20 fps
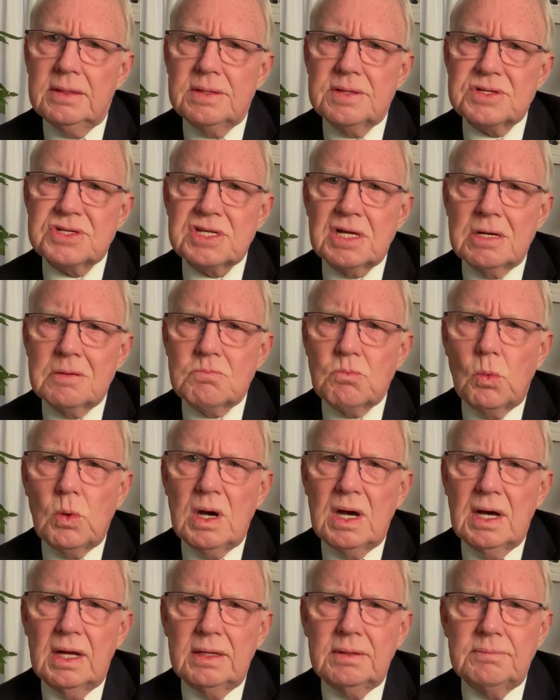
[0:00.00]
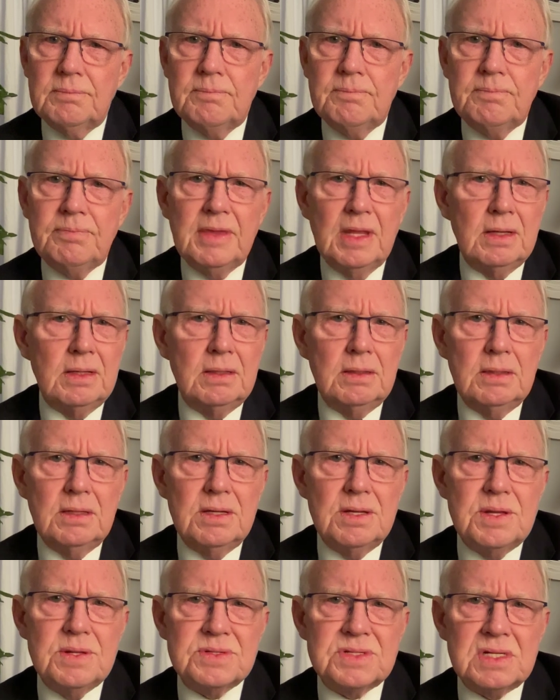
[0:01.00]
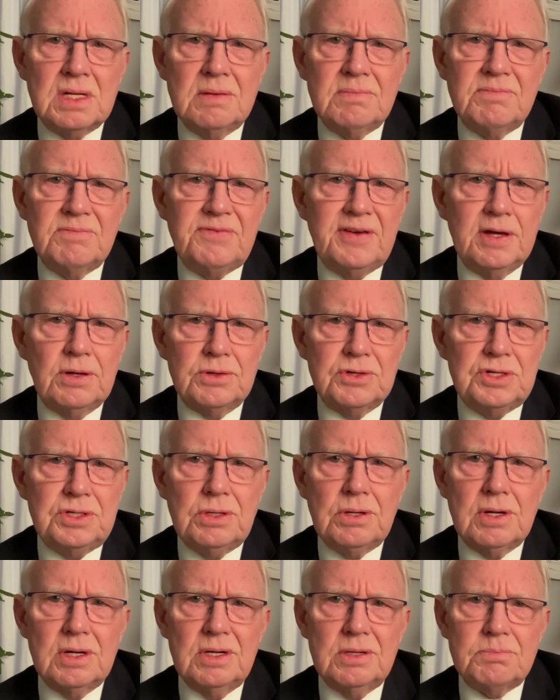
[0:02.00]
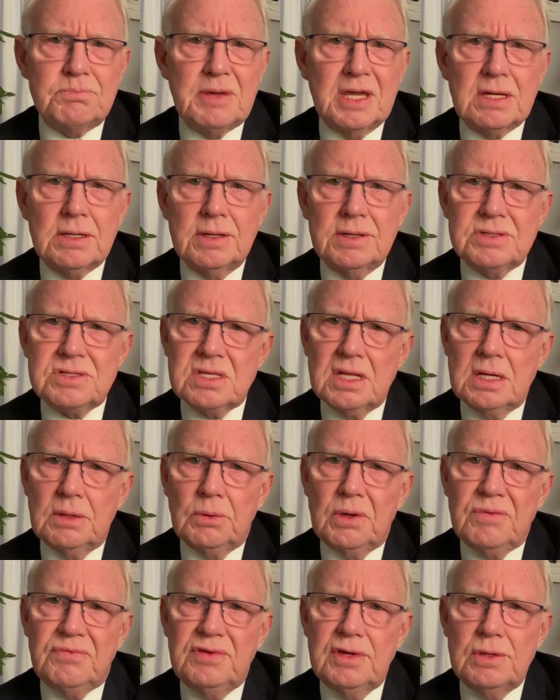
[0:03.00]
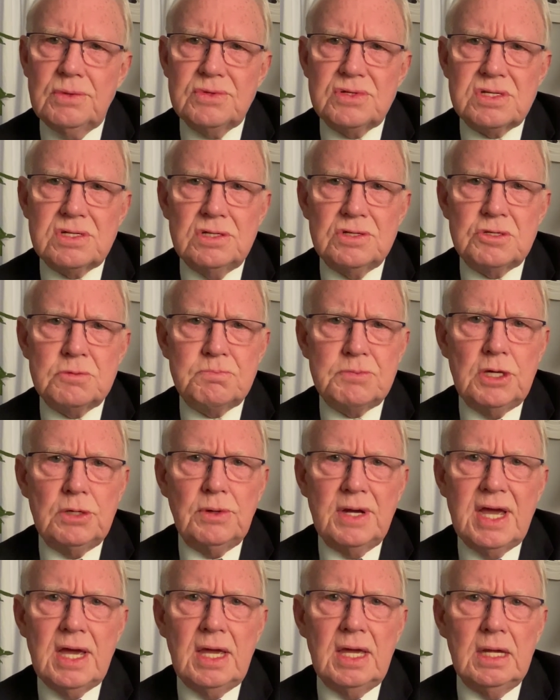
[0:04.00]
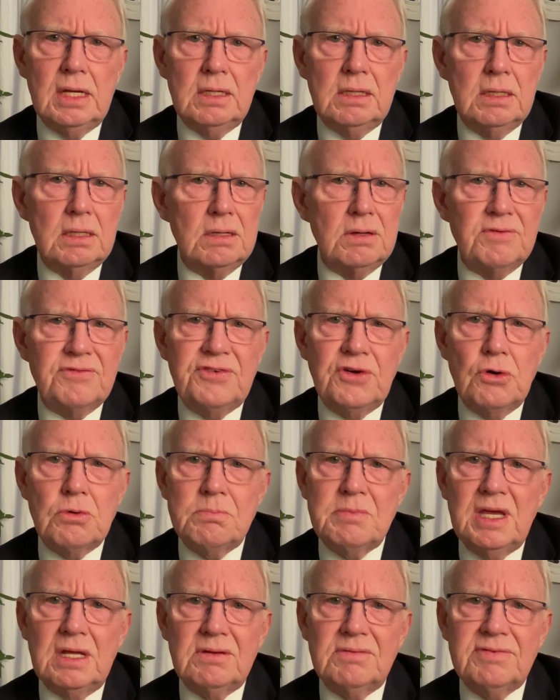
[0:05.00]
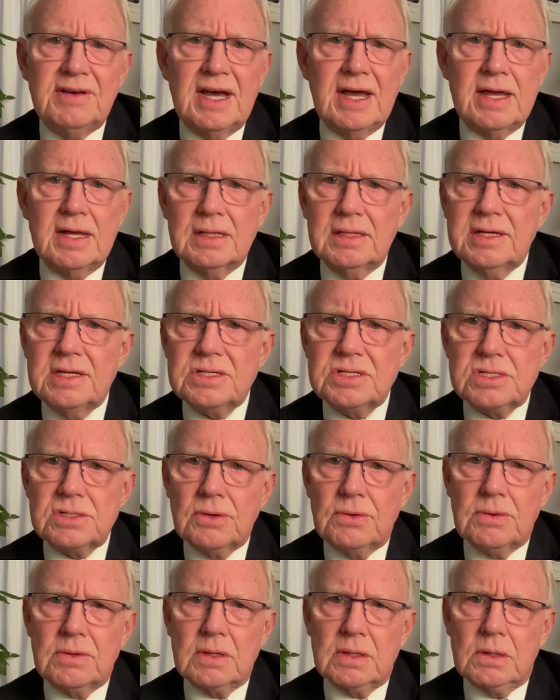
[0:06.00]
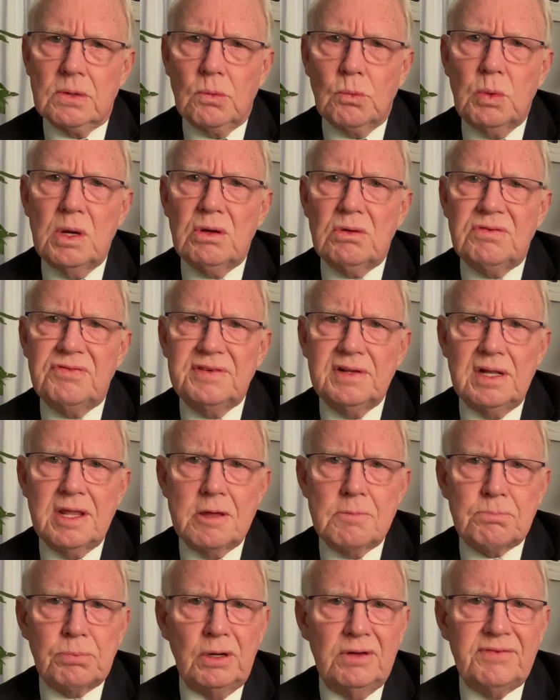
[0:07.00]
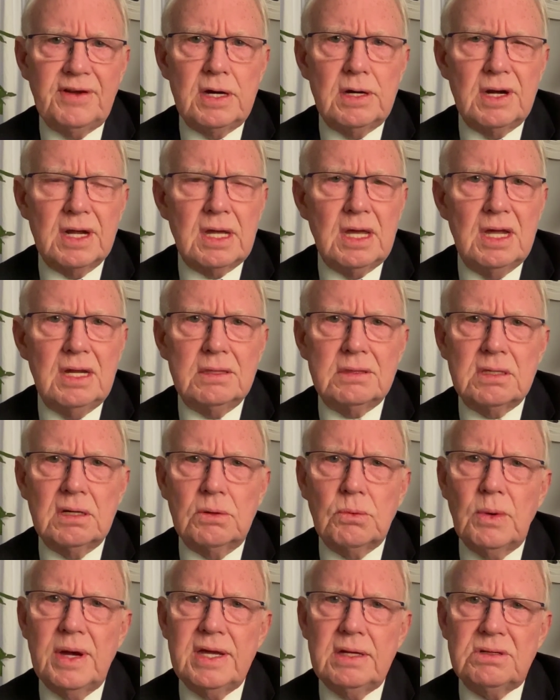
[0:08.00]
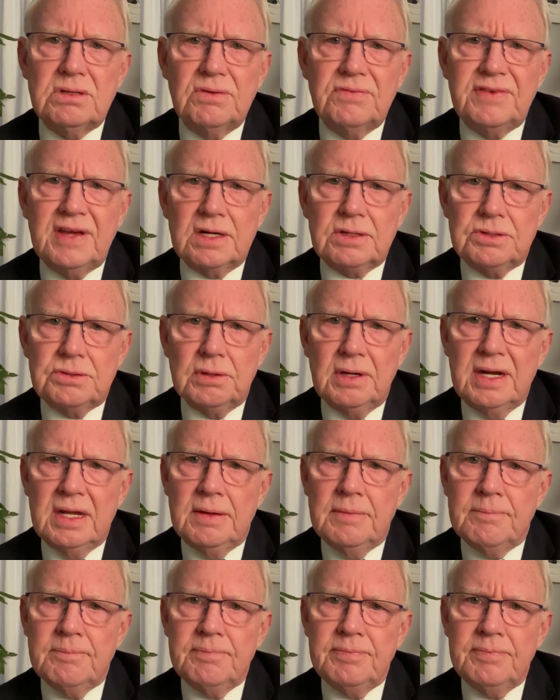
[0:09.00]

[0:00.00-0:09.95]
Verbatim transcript: Some won. Some fell short because they refused to spew hate, foment violence, or willfully prevaricate their way to victory.